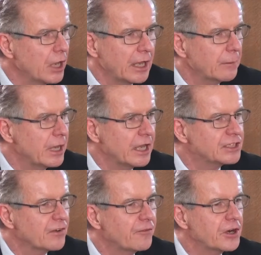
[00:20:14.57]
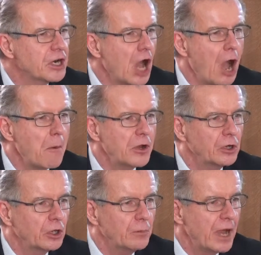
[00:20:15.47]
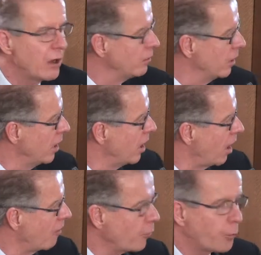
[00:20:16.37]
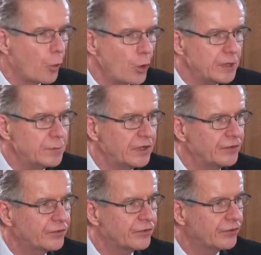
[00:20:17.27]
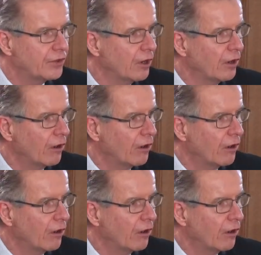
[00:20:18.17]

I mean, it's a phenomenal amount of appointments